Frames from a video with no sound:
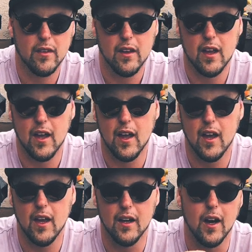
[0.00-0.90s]

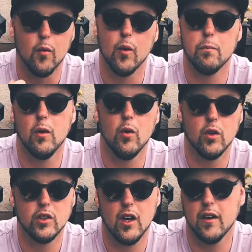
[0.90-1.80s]
and I rip the whole
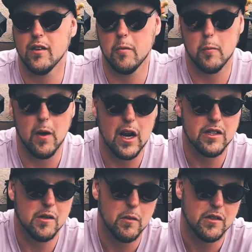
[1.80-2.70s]
shot because I've been
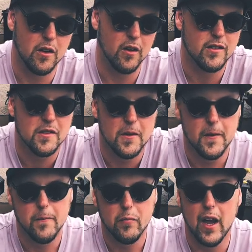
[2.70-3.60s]
practicing my starts,
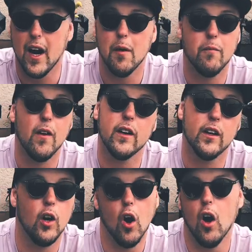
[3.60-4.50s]
and I'm fucking
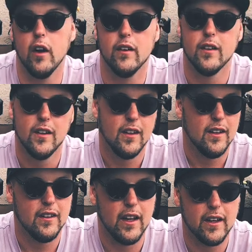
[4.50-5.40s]
gone.
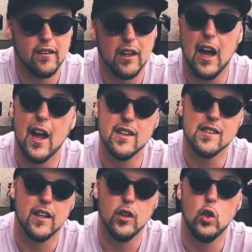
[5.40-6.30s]
Like the guys
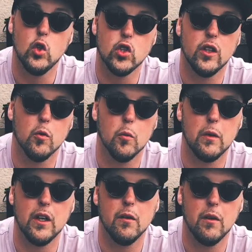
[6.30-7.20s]
that usually were
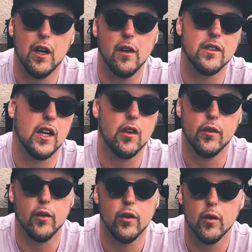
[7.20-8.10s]
beating me, and I was getting
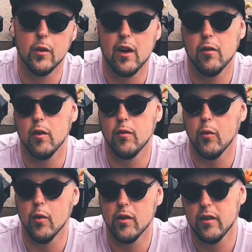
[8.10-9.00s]
third or whatever or
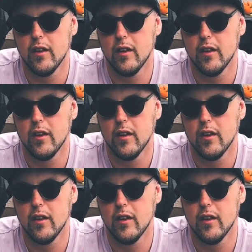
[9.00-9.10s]
fourth.